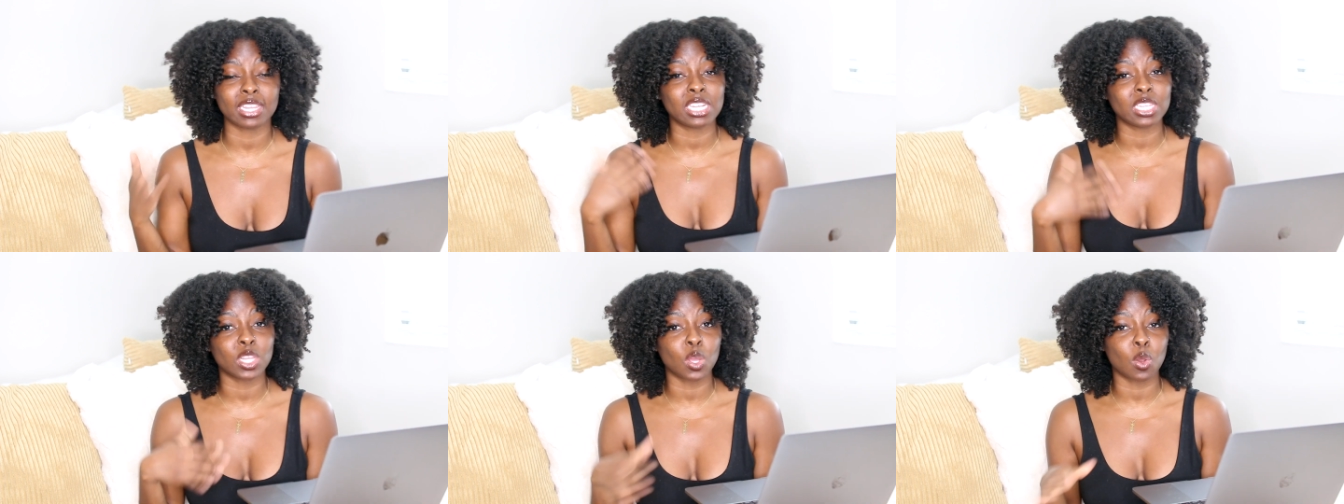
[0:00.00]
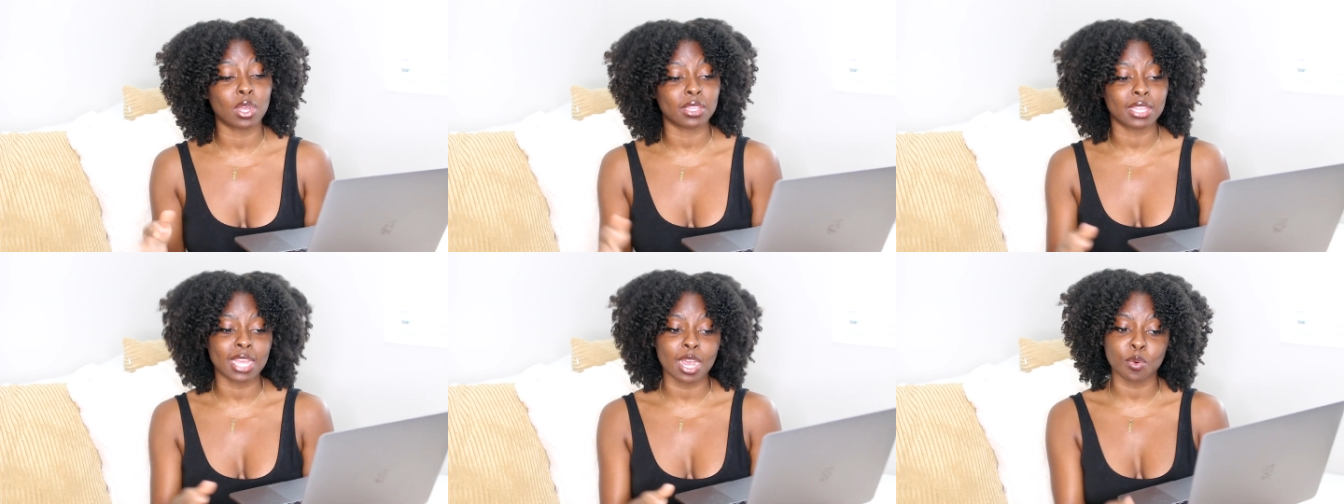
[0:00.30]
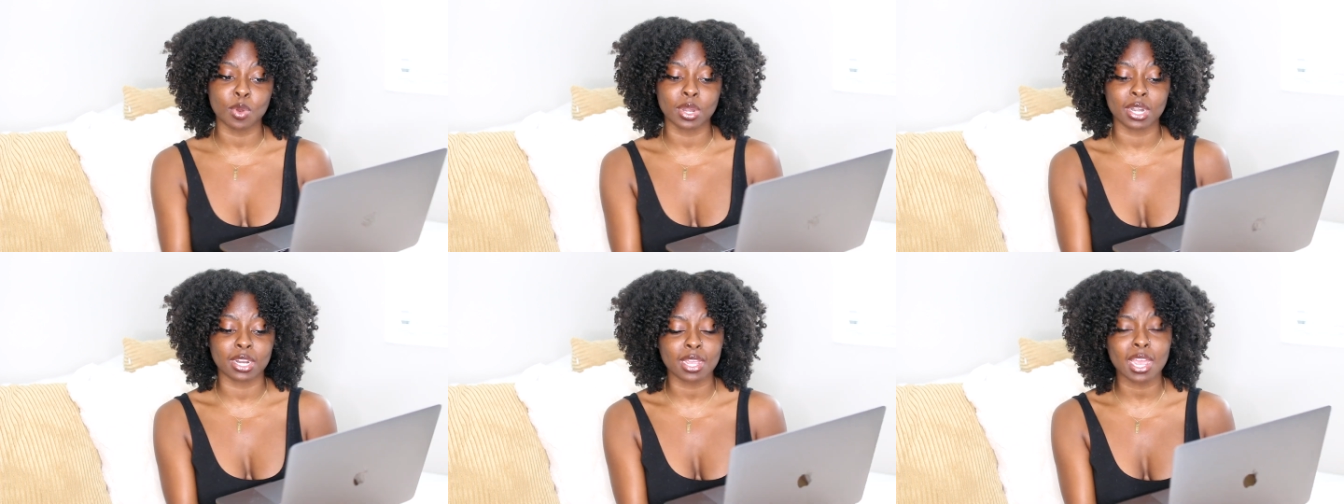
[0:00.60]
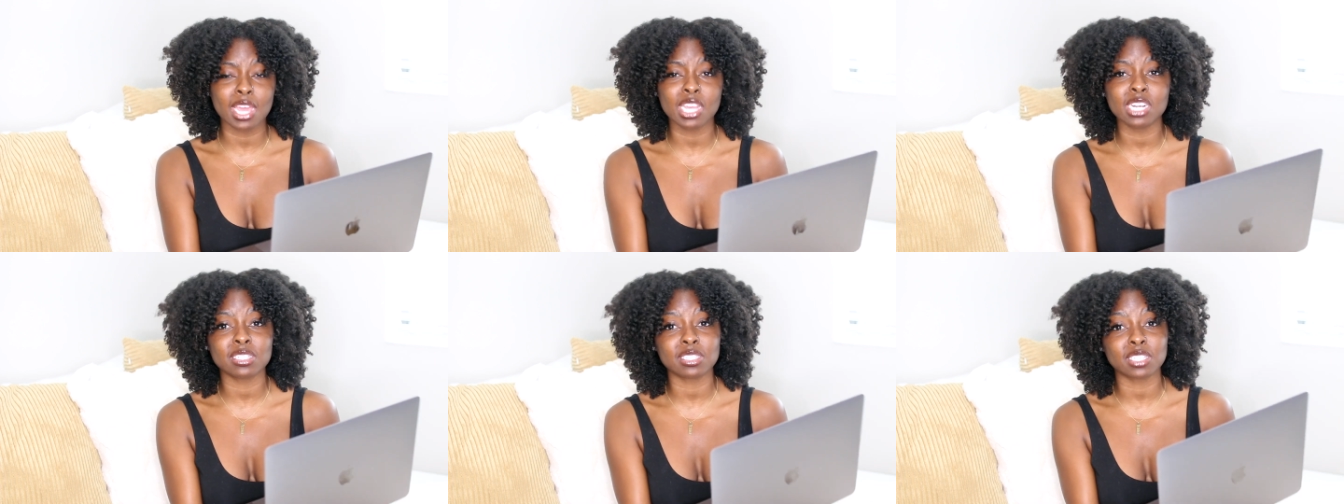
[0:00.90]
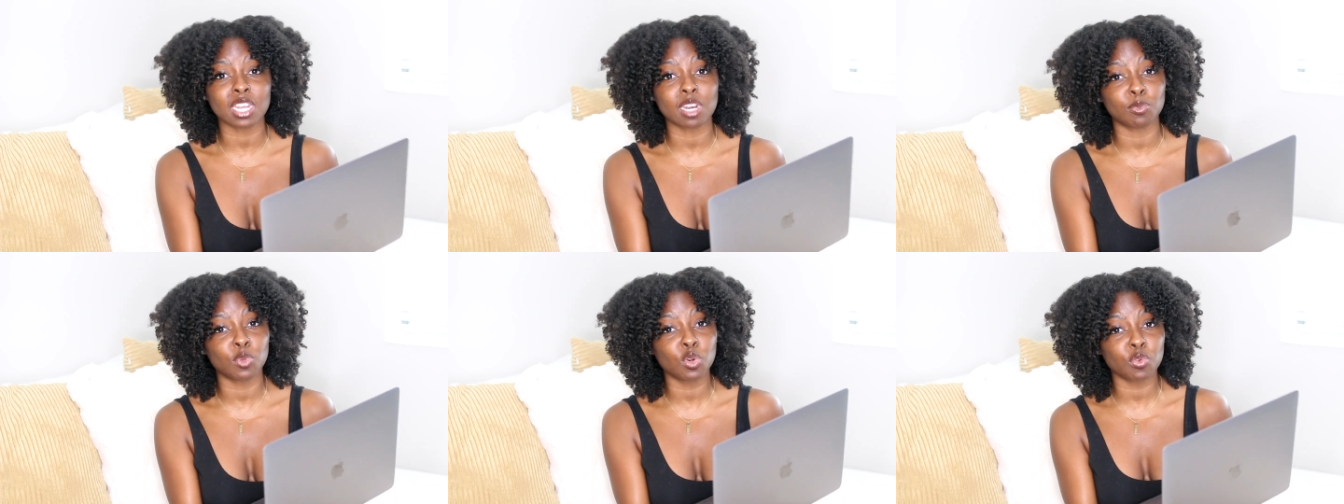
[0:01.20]
lay low on that one and kind of
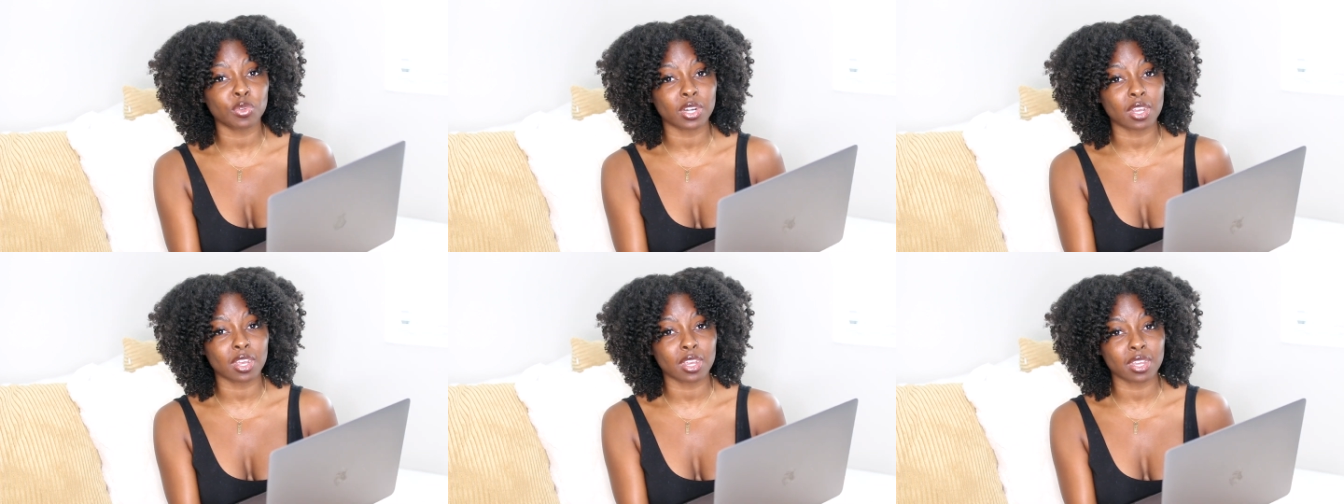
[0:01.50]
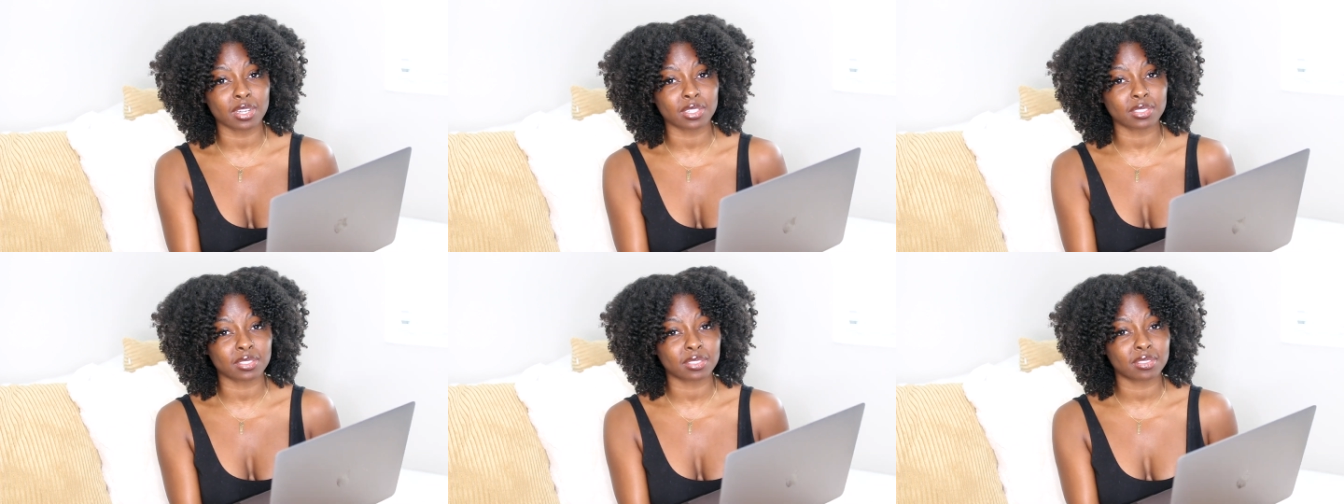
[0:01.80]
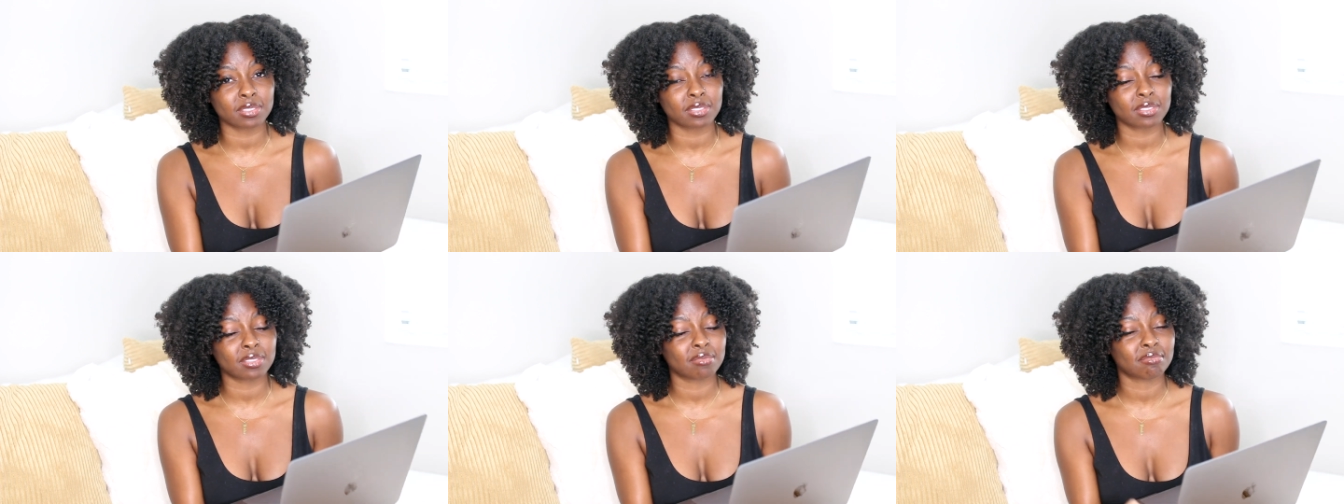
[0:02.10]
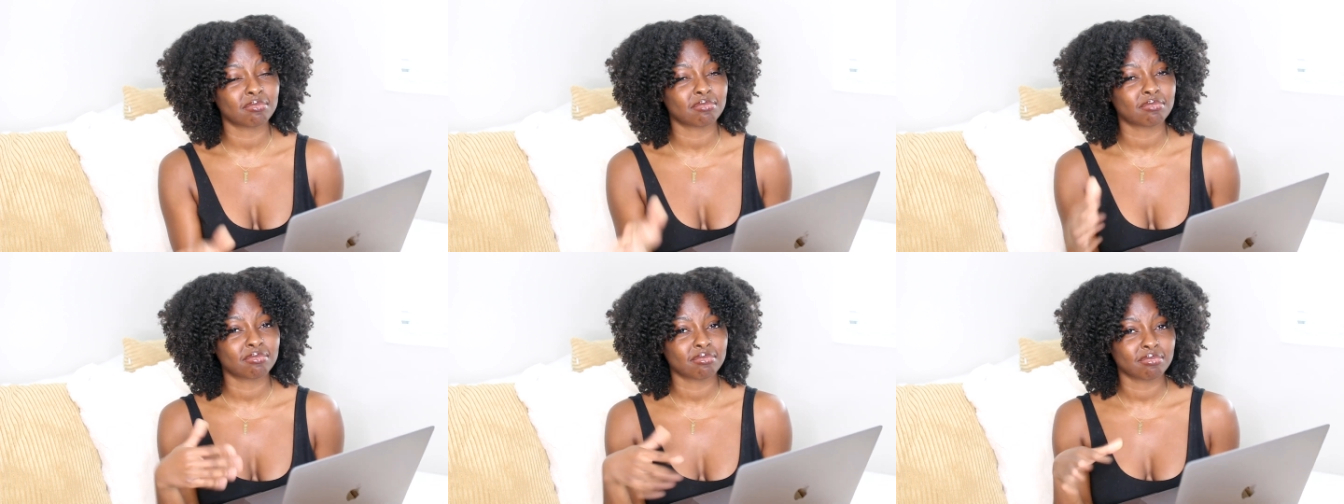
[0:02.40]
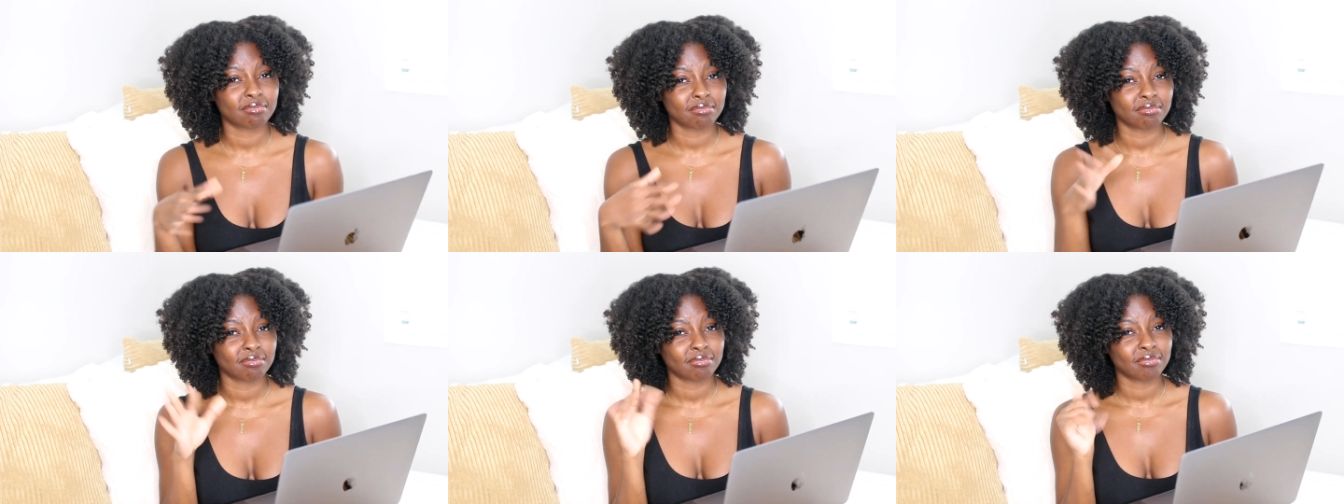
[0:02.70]
start moving on
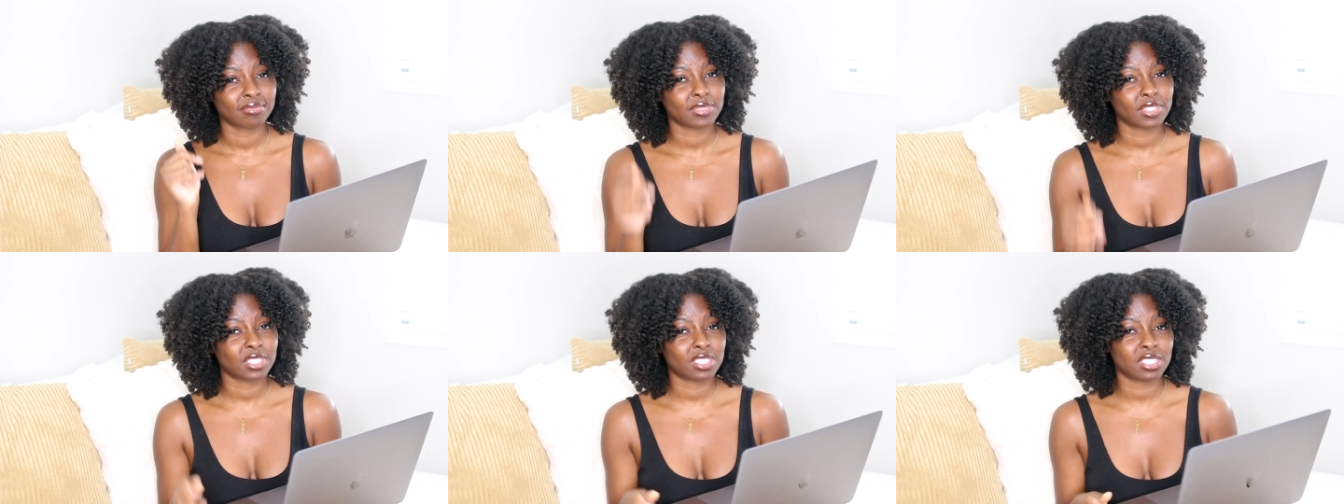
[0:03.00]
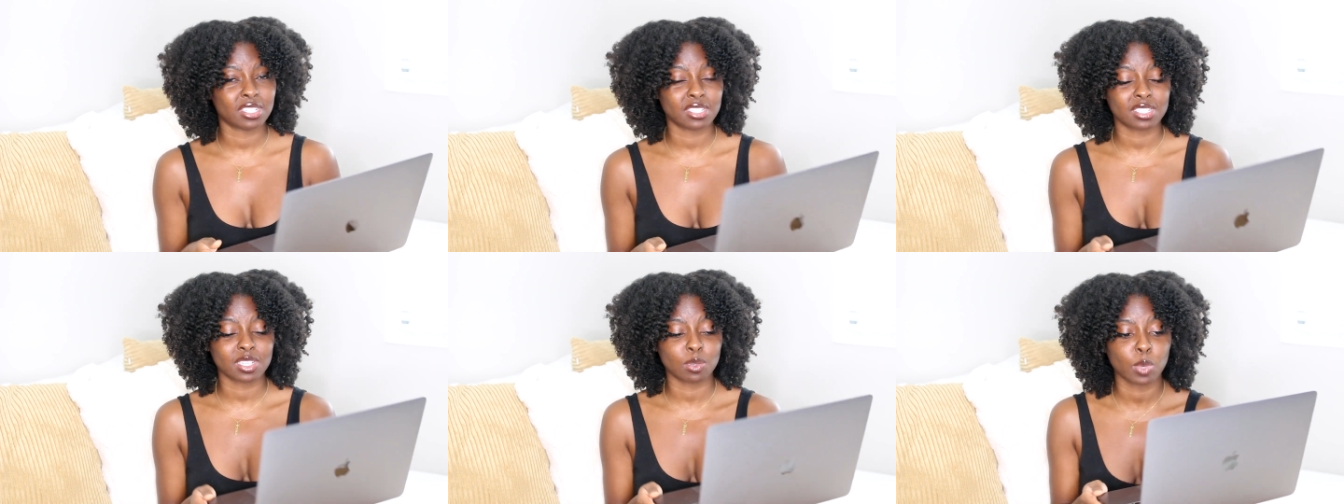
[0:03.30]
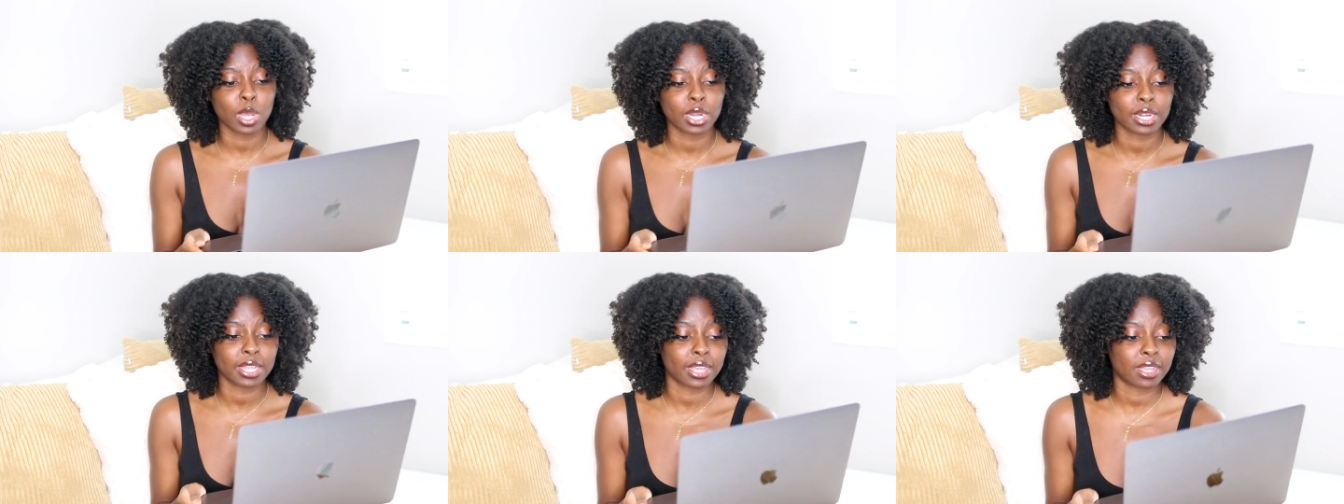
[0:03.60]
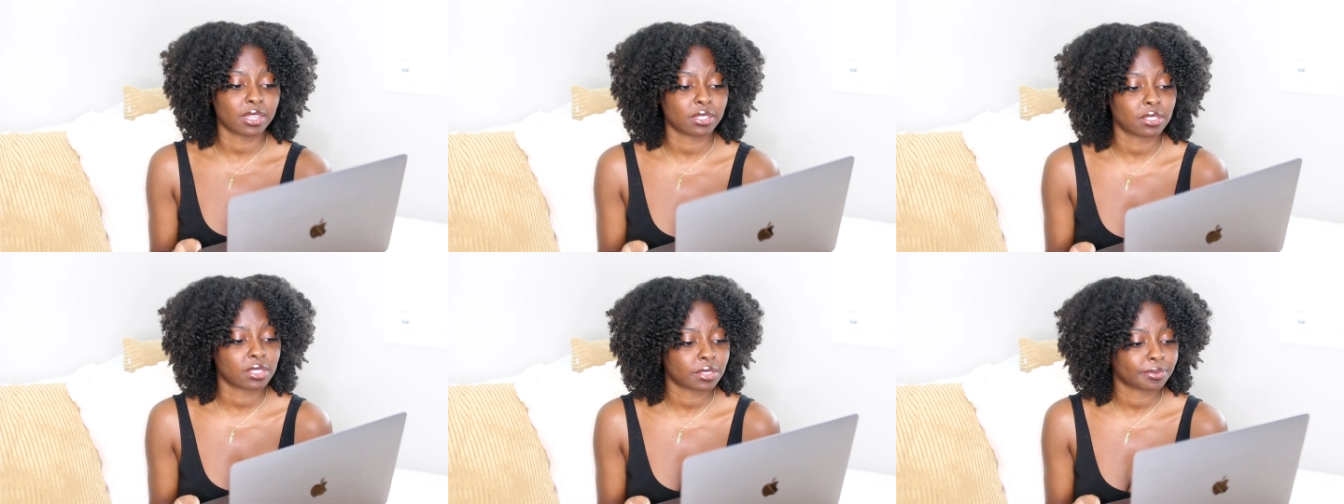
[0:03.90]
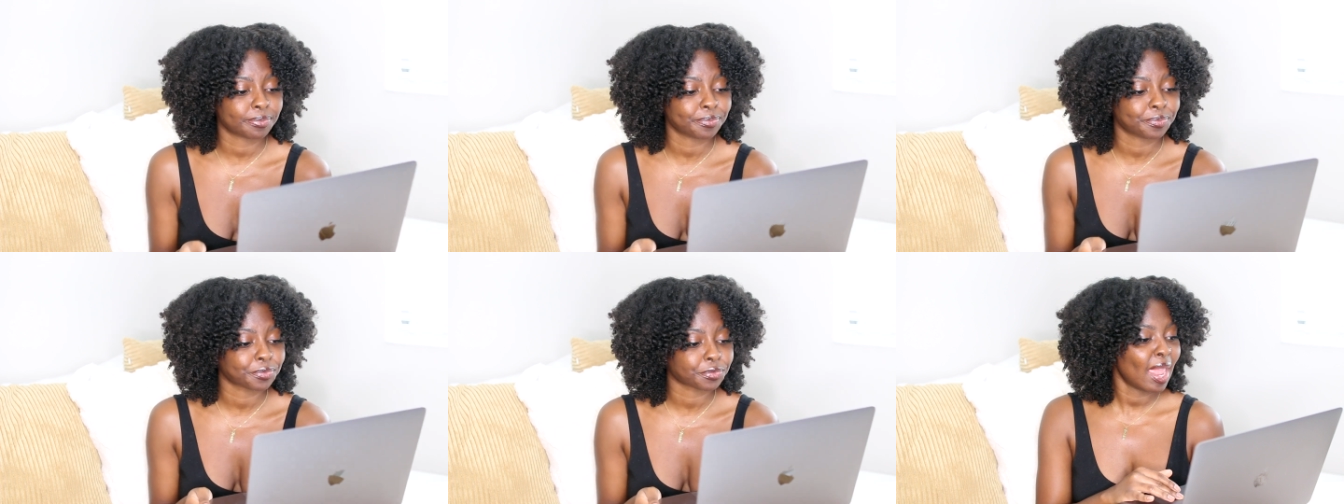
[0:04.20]
to somebody else.